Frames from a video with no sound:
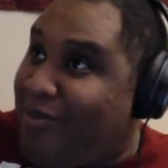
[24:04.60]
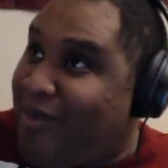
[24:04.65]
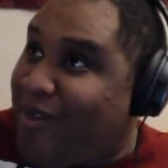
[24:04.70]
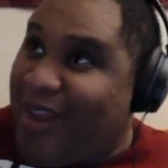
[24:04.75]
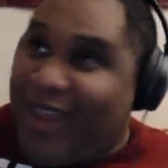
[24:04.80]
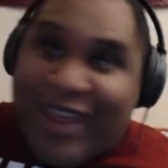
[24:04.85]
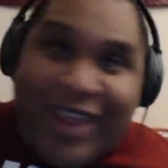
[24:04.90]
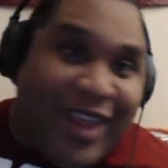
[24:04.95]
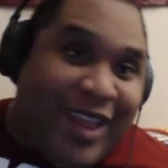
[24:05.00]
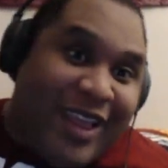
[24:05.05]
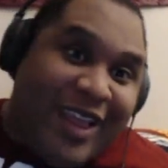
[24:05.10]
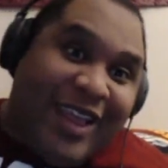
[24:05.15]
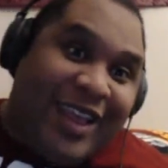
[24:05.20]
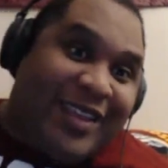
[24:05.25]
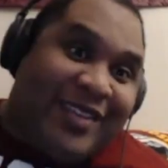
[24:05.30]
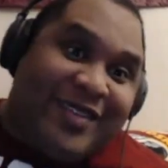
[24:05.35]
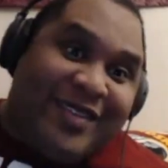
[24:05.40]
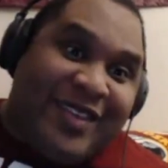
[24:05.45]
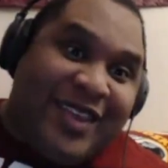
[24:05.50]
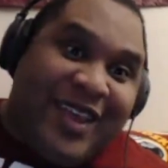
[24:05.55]

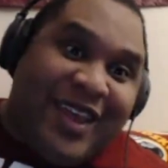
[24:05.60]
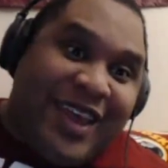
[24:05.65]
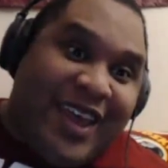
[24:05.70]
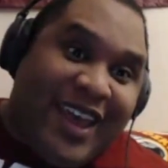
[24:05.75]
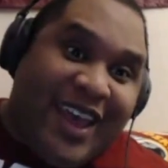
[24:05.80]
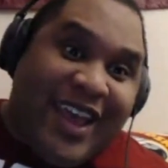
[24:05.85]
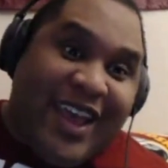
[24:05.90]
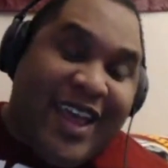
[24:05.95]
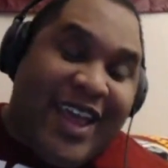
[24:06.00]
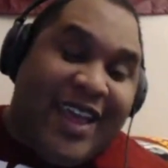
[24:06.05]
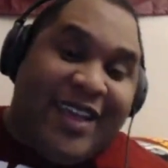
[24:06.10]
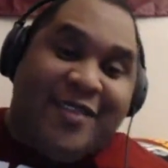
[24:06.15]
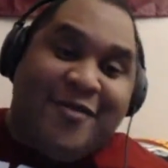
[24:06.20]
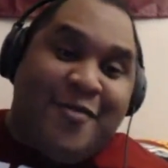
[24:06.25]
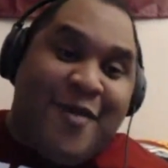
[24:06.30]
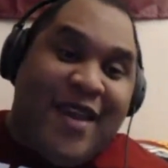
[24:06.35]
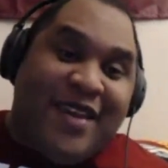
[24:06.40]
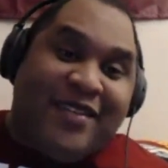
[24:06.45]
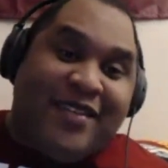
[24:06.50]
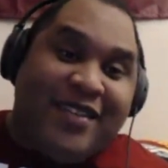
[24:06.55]
It's
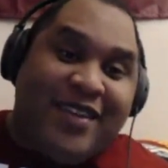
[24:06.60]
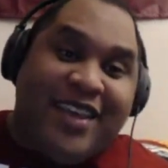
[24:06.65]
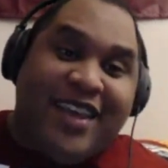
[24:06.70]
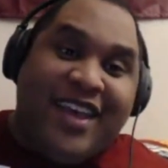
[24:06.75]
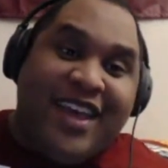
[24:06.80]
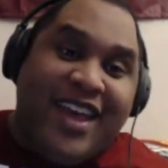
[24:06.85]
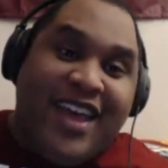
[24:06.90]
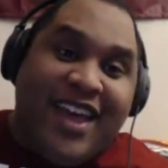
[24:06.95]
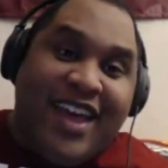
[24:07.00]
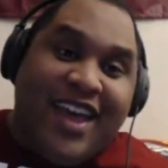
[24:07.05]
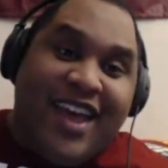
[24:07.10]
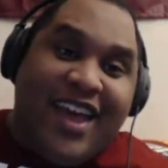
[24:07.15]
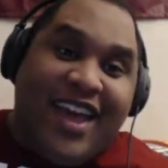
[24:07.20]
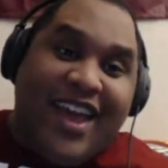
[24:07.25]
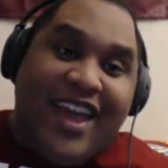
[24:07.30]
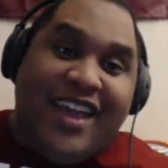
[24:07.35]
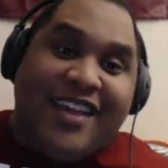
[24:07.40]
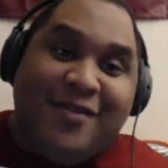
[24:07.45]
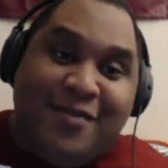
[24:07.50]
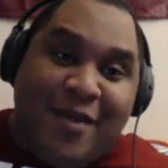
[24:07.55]
basically
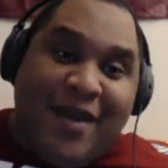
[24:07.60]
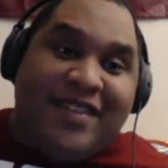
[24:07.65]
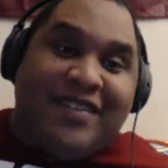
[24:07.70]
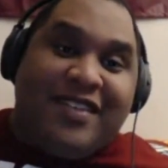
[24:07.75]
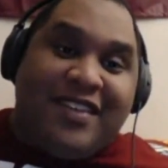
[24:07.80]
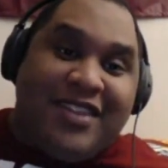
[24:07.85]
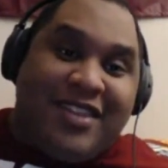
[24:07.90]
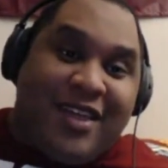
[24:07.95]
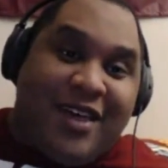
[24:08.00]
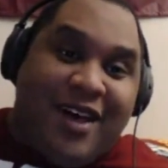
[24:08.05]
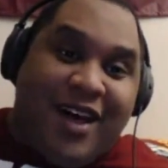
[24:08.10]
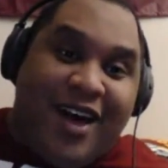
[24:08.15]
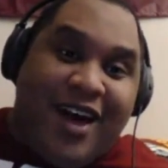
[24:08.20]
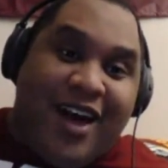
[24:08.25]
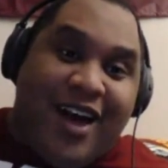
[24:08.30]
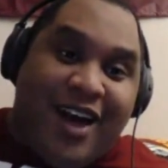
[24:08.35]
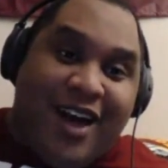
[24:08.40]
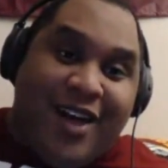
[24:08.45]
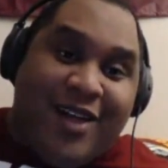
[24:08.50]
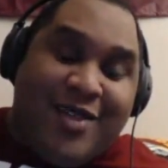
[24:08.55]

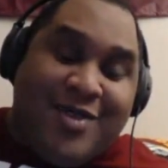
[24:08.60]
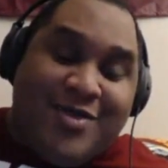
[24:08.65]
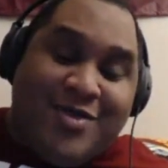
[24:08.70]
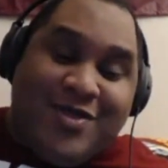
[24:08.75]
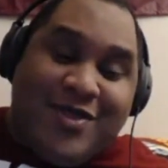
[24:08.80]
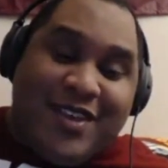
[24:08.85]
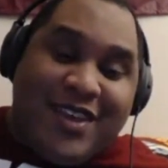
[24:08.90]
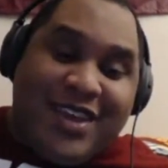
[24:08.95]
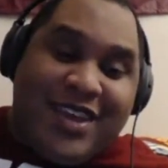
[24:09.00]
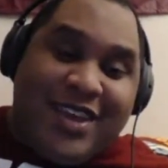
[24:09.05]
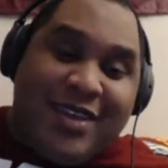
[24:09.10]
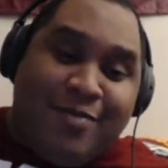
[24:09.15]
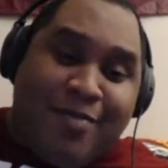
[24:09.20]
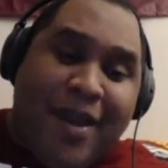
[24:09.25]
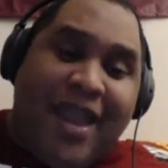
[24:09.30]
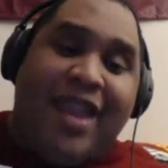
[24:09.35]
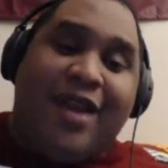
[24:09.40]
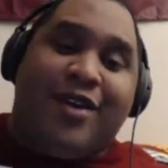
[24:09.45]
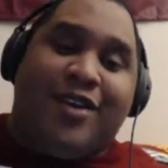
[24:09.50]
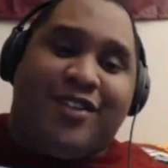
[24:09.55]
the
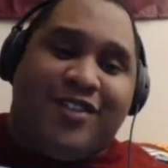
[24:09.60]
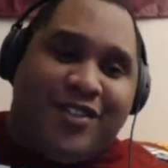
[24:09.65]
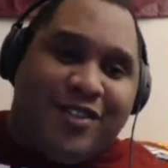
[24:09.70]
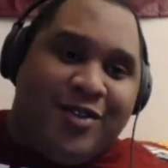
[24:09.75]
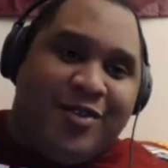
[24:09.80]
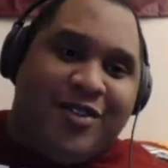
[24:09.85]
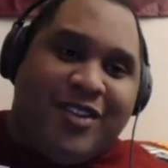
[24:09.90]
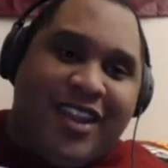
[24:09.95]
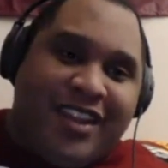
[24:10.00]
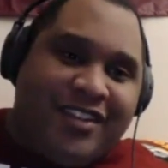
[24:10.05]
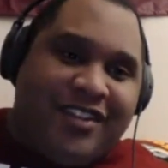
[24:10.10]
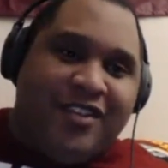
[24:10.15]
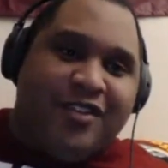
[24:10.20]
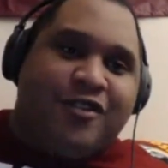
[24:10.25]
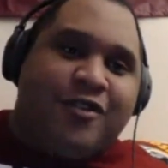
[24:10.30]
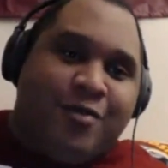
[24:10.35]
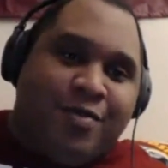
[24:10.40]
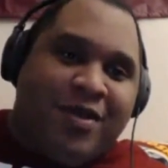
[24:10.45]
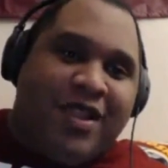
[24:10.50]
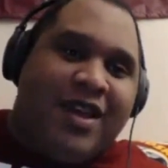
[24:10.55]
parachute that you used
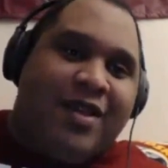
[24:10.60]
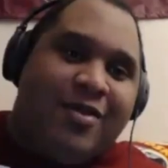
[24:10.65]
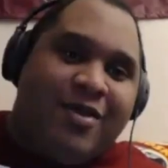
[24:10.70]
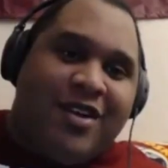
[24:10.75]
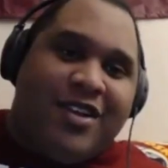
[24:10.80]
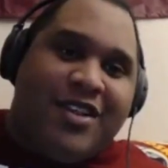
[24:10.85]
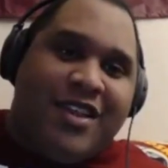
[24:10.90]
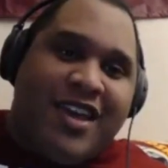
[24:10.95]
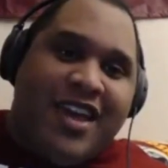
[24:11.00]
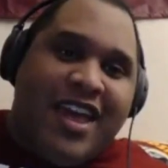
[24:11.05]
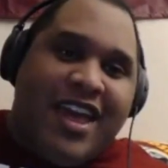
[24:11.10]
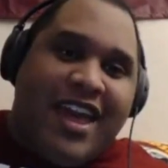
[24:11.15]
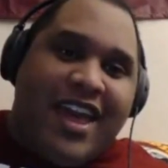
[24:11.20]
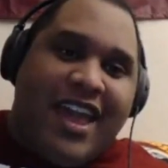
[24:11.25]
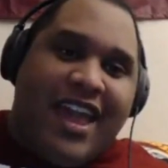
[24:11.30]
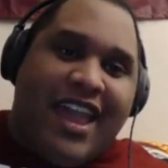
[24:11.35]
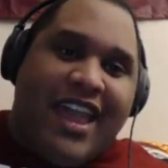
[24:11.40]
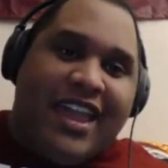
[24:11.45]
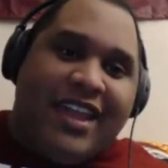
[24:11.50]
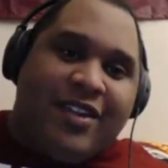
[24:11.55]
to play with
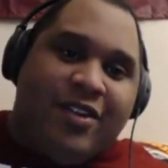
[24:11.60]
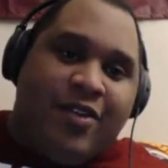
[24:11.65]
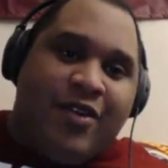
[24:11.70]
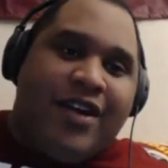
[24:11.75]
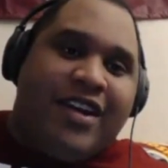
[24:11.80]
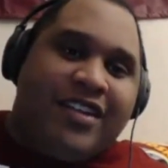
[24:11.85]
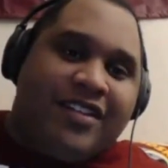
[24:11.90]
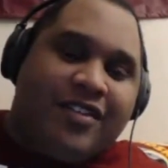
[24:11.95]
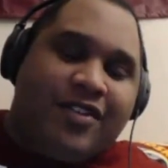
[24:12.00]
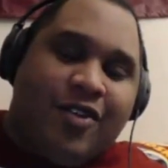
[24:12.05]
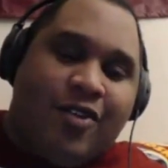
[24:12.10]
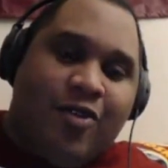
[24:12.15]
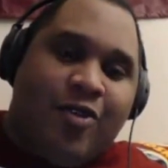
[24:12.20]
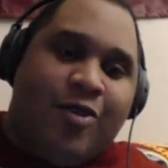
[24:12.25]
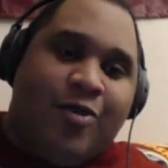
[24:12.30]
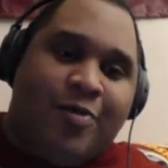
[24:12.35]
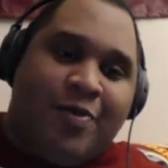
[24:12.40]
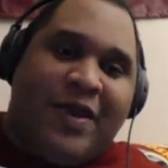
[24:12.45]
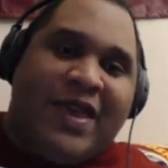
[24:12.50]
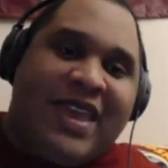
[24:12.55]
in grade school
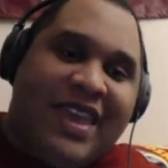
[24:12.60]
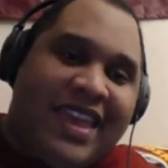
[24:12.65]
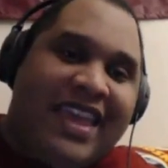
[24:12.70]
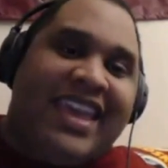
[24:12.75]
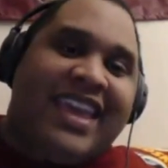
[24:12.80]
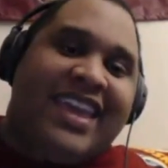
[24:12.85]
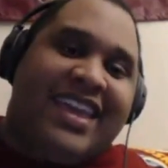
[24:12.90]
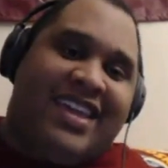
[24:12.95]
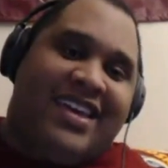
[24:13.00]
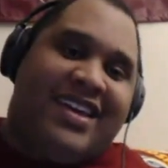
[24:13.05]
PE.